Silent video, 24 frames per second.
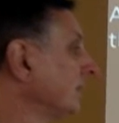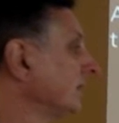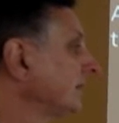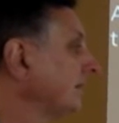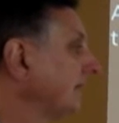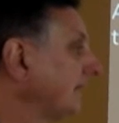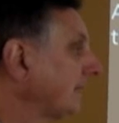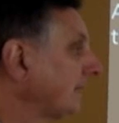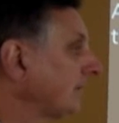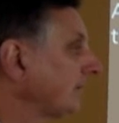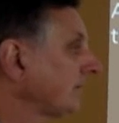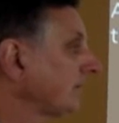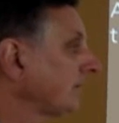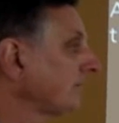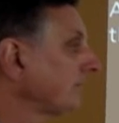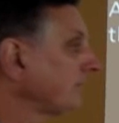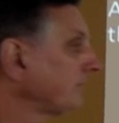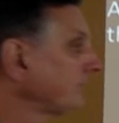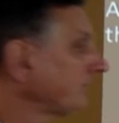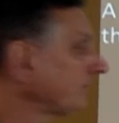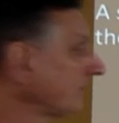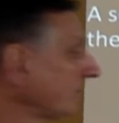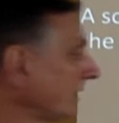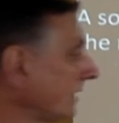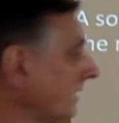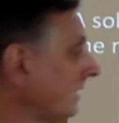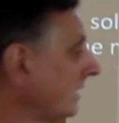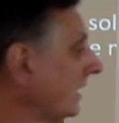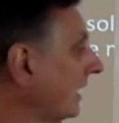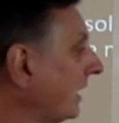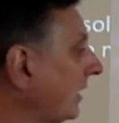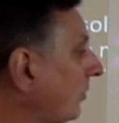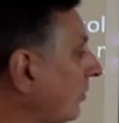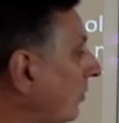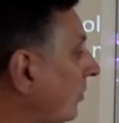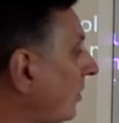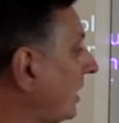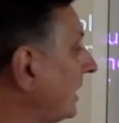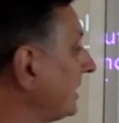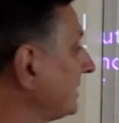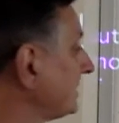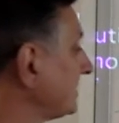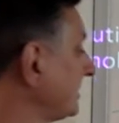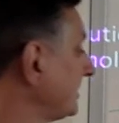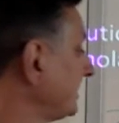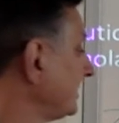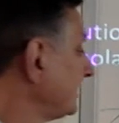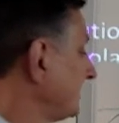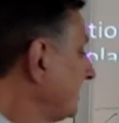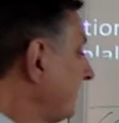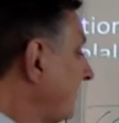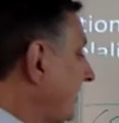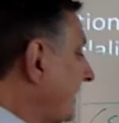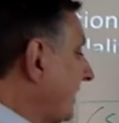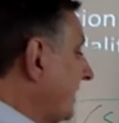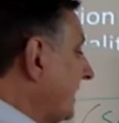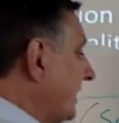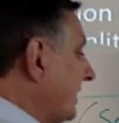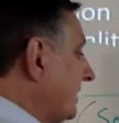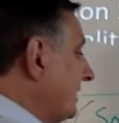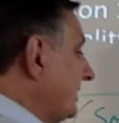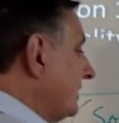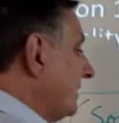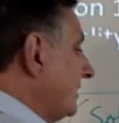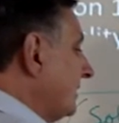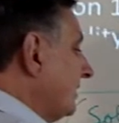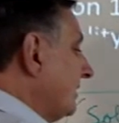Now, I want to find